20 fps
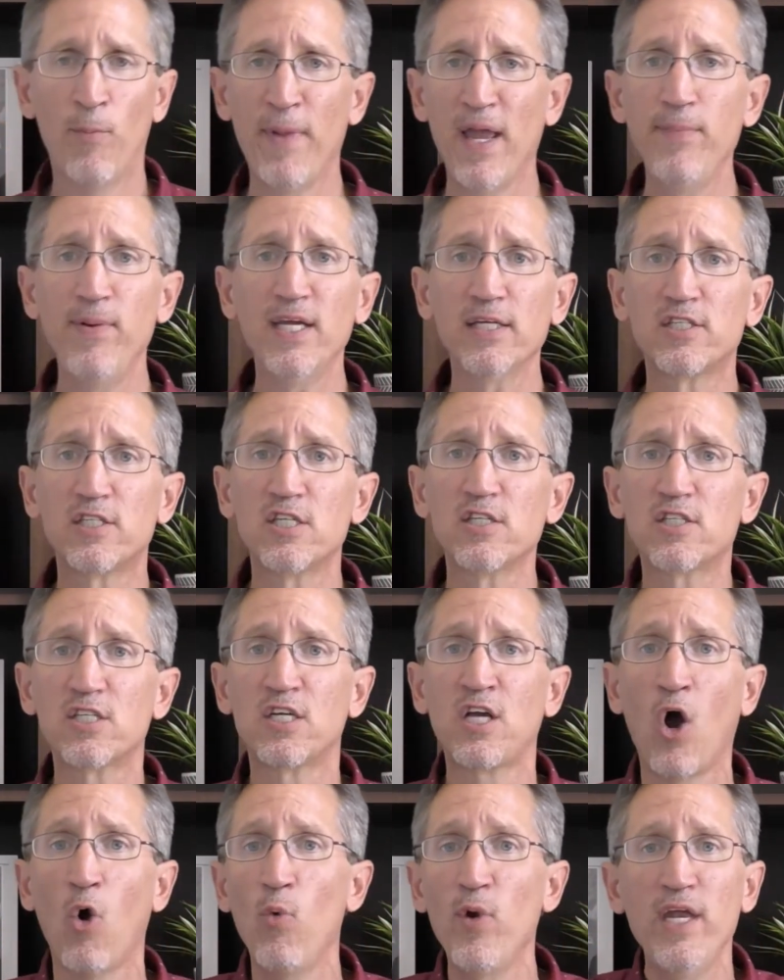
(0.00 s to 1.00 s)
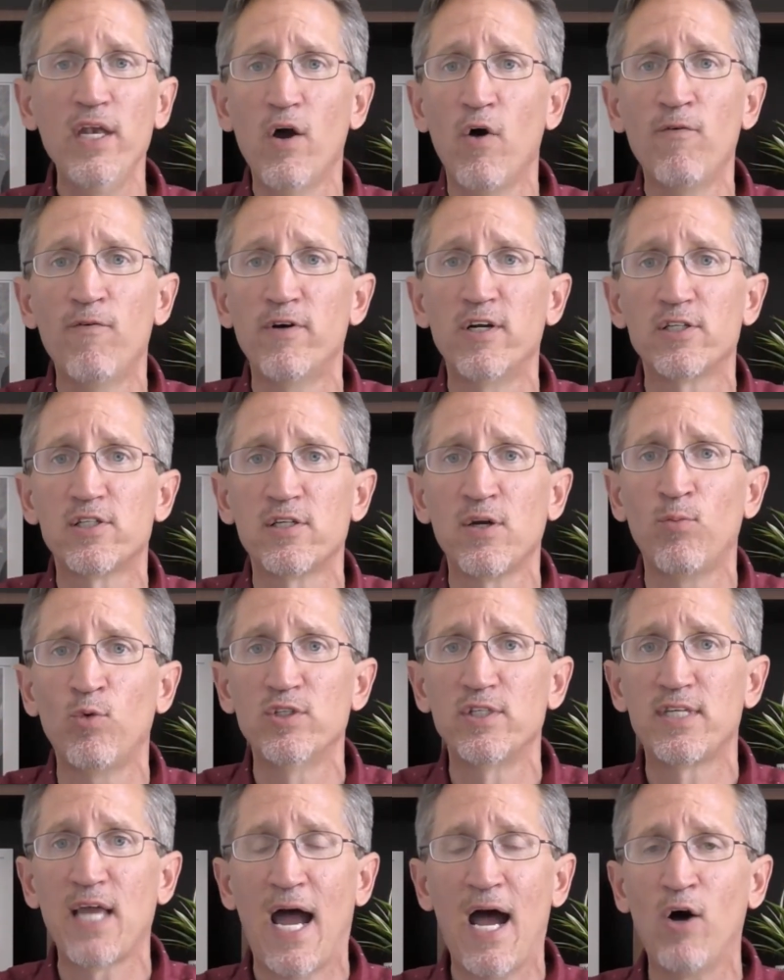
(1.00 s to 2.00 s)
Maybe it's just going over to
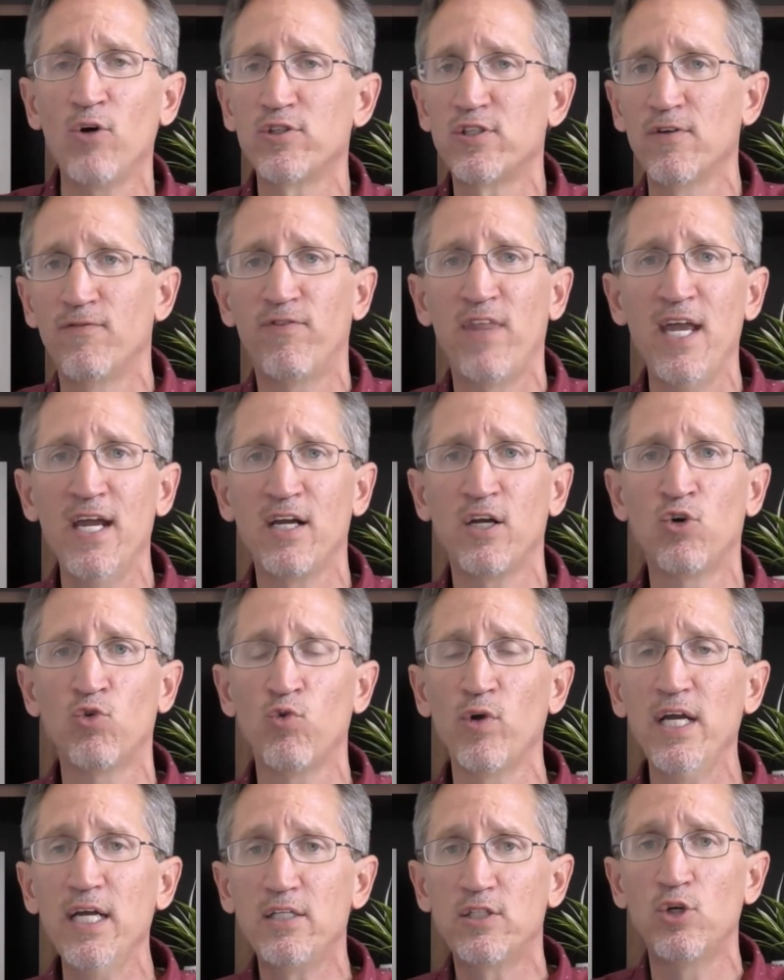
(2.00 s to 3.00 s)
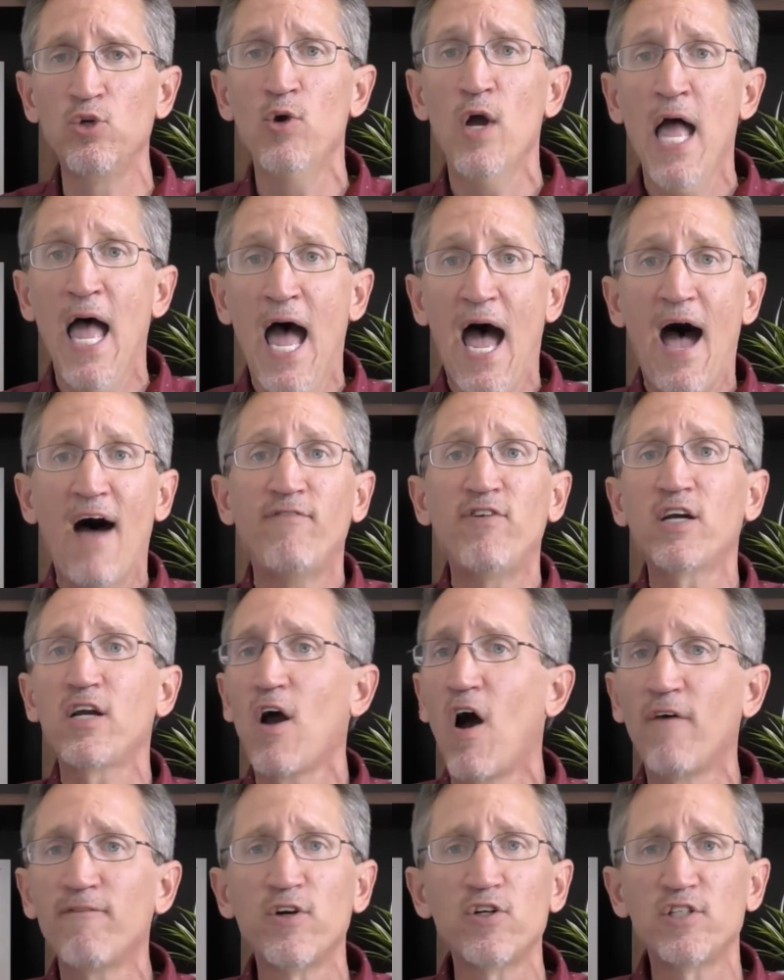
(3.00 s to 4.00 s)
someone's house if they agree to have a
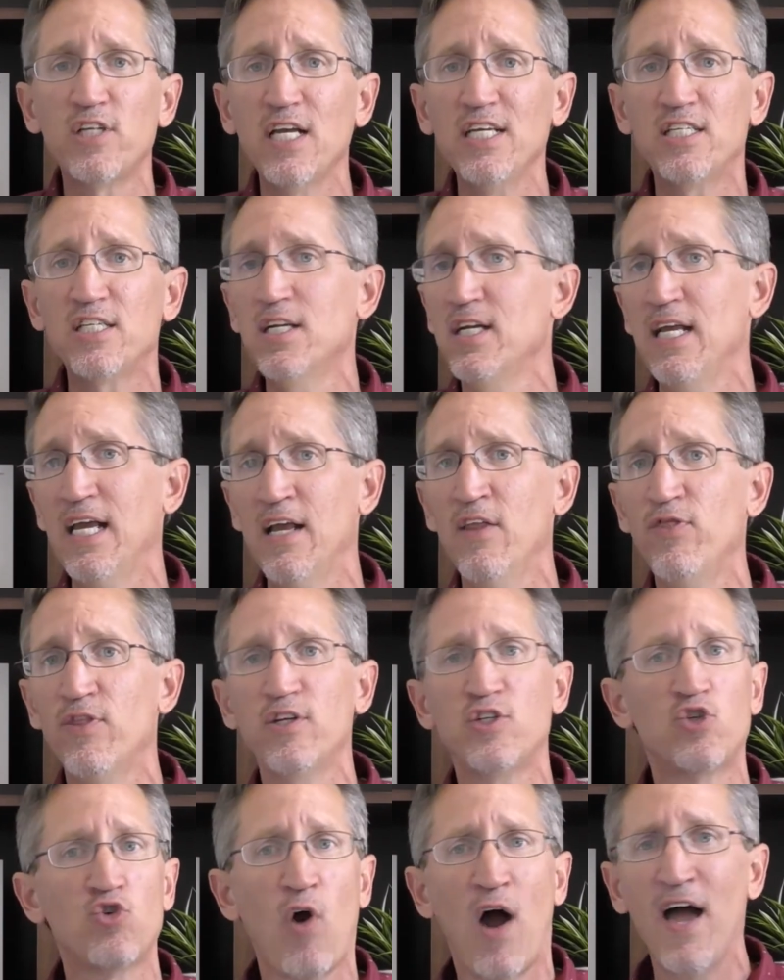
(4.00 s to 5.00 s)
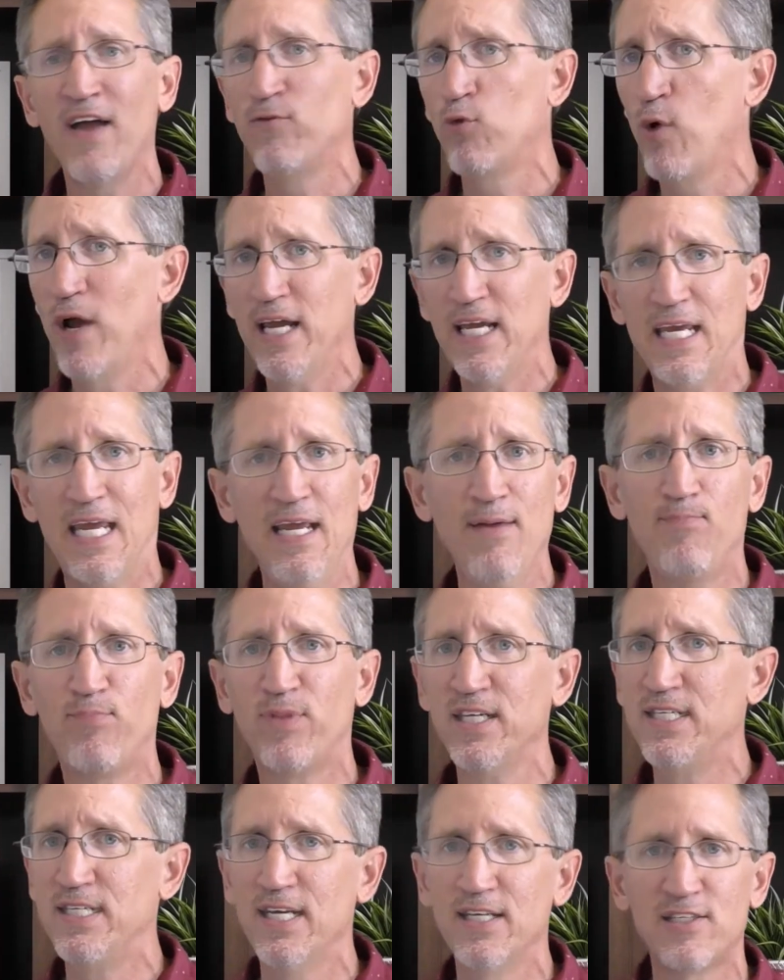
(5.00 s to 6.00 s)
conversation in the driveway, keep
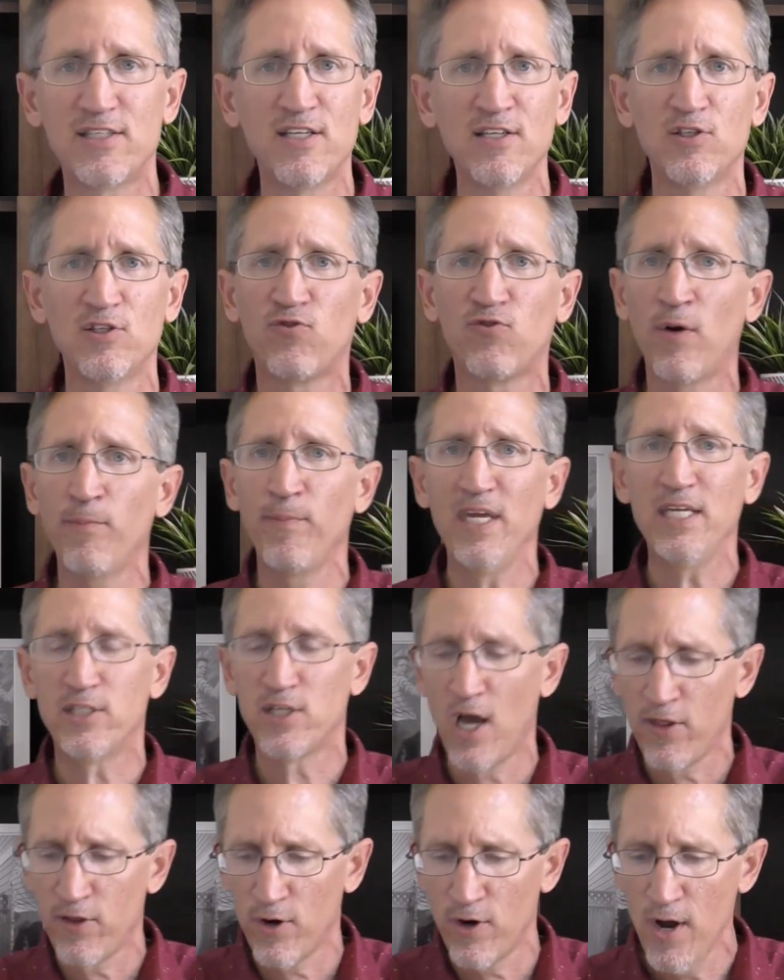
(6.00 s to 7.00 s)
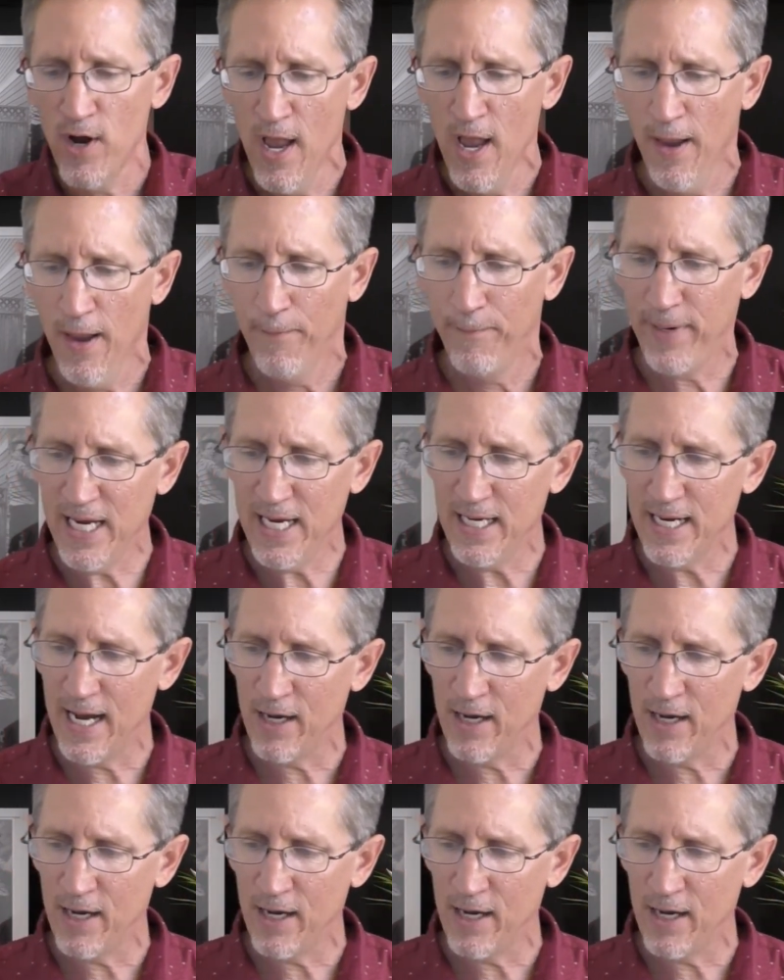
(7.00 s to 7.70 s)
the distance from each other, being